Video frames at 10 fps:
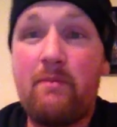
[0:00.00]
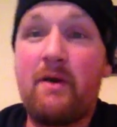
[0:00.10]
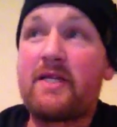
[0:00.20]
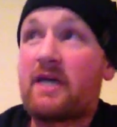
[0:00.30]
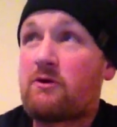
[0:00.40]

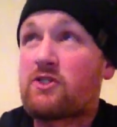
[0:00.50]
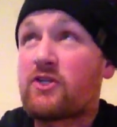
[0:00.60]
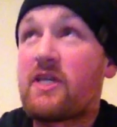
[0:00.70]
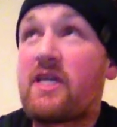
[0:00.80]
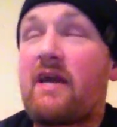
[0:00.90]
but I was
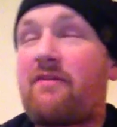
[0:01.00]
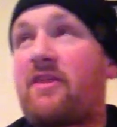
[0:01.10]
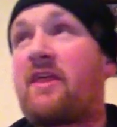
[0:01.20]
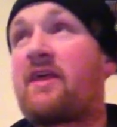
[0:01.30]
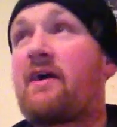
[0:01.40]
looking at
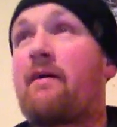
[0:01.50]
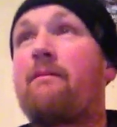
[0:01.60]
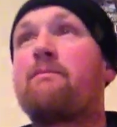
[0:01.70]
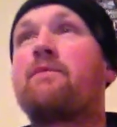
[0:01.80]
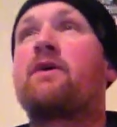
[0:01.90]

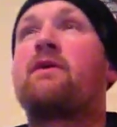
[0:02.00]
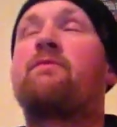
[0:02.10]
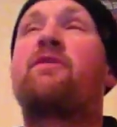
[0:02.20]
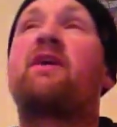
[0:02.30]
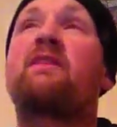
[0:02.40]
the
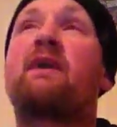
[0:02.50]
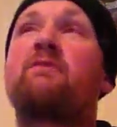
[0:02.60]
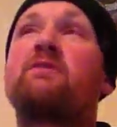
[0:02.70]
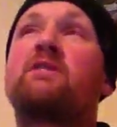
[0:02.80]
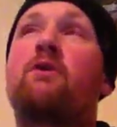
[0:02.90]
thing
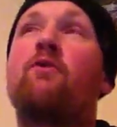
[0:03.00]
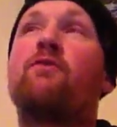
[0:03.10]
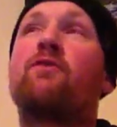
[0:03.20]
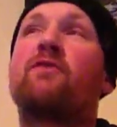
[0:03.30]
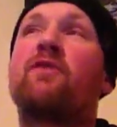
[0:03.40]
that was
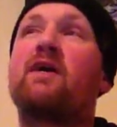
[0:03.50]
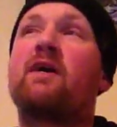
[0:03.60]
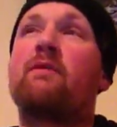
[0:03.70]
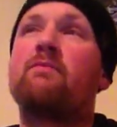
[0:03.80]
over the